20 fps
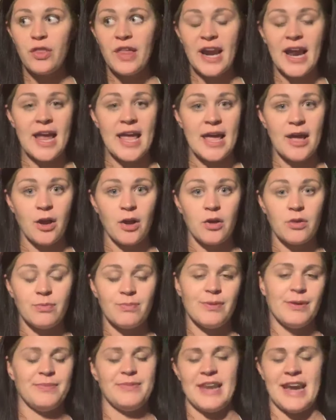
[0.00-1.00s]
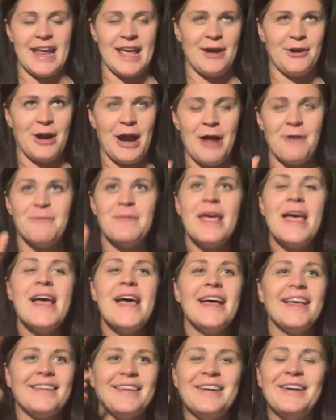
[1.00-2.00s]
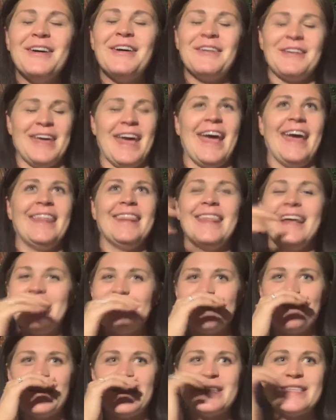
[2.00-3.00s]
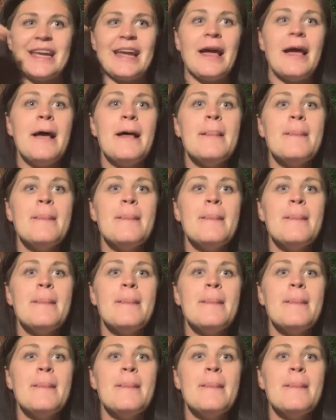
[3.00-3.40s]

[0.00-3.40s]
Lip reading: that I hit crown. Okay, that's amazing.